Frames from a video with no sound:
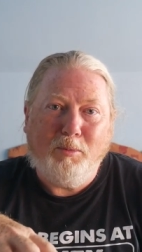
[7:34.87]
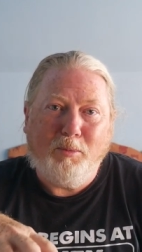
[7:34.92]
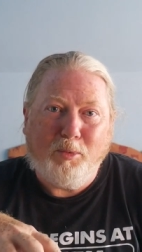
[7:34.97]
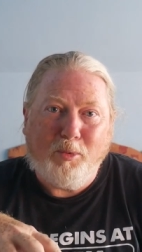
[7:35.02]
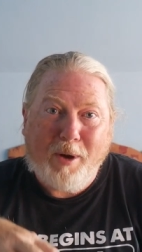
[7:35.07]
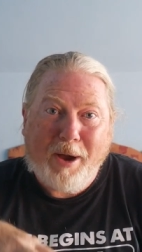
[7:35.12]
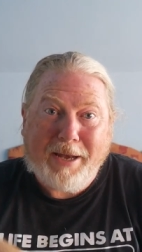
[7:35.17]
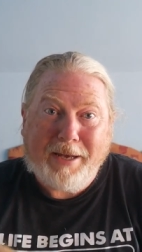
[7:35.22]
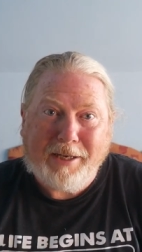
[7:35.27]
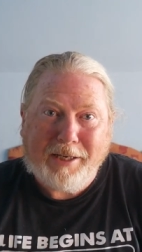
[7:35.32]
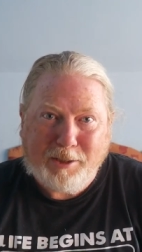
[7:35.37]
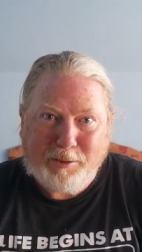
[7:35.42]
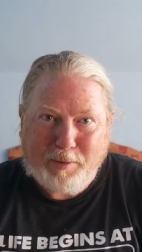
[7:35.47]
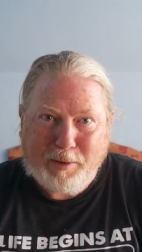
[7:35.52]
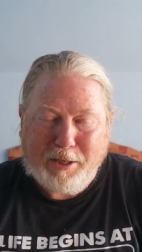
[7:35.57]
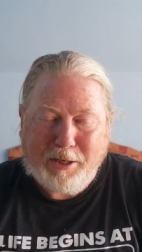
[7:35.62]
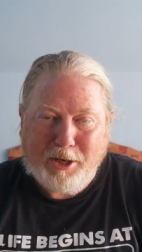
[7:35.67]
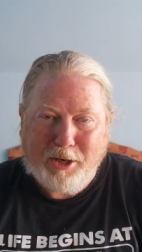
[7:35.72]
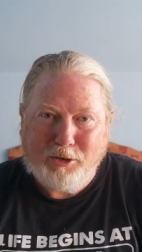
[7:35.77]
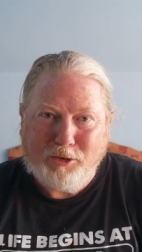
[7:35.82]
Wendy's
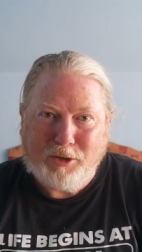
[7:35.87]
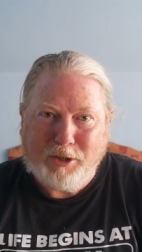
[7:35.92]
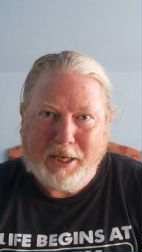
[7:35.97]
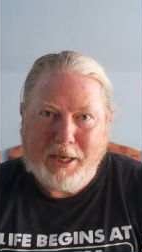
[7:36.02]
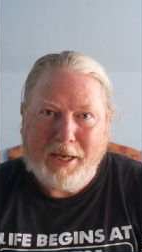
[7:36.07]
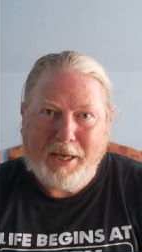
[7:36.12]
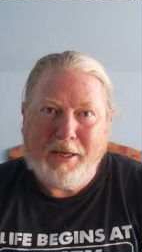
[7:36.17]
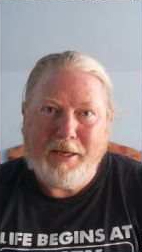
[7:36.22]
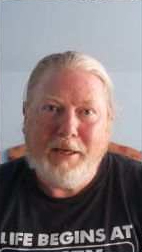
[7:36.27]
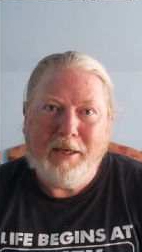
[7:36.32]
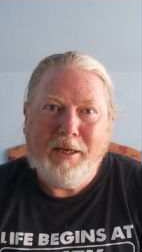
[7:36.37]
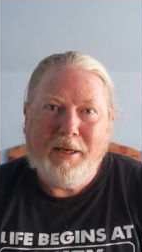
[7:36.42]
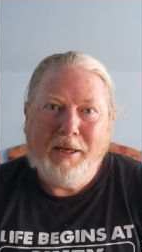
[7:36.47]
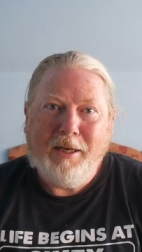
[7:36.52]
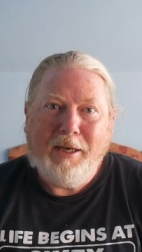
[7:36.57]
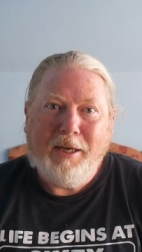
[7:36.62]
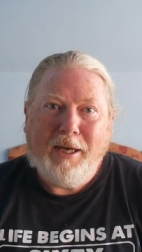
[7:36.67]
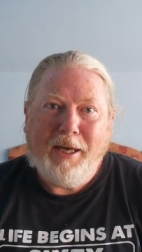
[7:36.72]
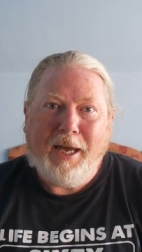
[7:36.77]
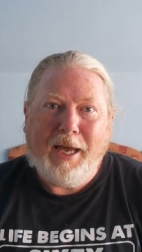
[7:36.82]
been using it
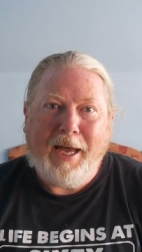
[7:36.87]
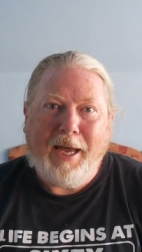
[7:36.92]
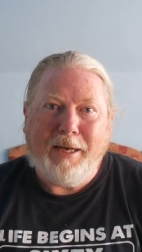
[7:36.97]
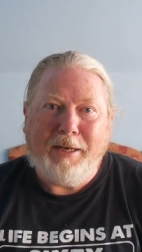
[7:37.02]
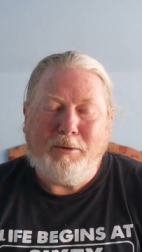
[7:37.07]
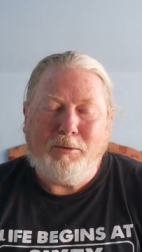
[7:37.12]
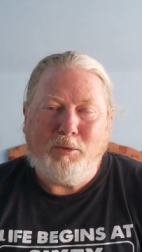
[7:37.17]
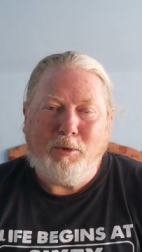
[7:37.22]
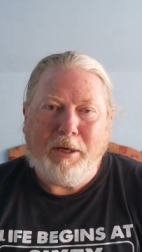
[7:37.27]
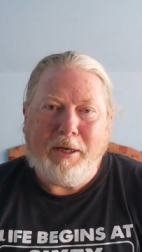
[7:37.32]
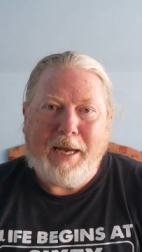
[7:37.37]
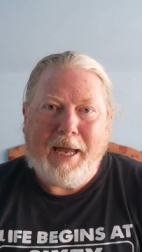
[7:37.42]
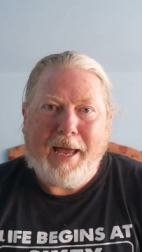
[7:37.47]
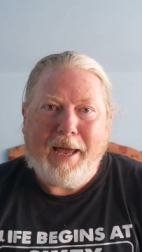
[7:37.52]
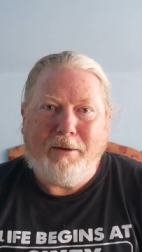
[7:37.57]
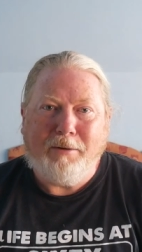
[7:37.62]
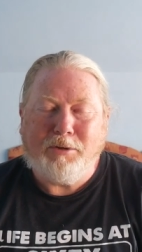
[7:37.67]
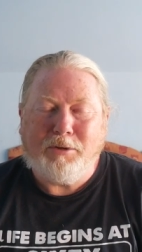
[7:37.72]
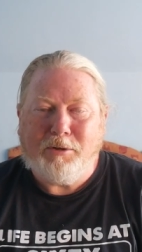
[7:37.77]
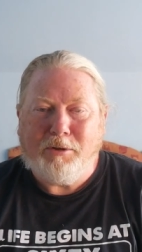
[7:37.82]
and we're
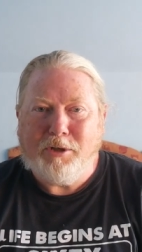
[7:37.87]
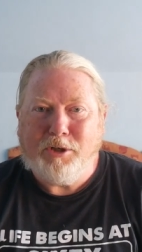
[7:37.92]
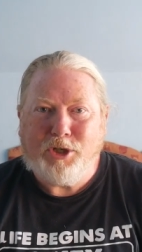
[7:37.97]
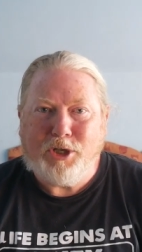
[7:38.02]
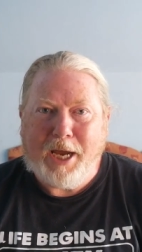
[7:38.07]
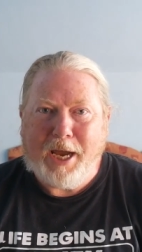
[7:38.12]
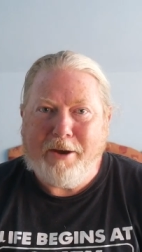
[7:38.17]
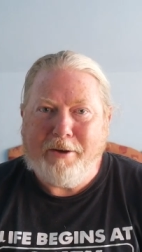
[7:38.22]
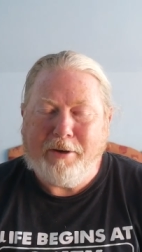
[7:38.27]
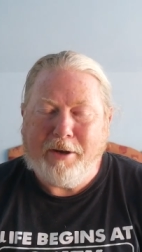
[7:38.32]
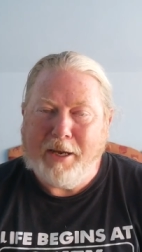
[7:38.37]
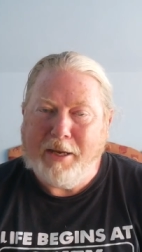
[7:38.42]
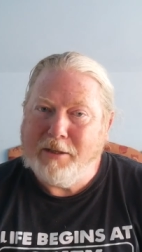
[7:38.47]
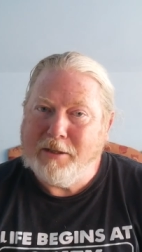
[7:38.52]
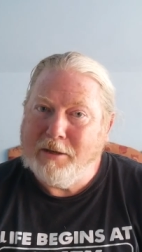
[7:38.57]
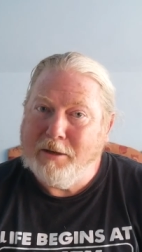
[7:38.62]
now sort of sharing it.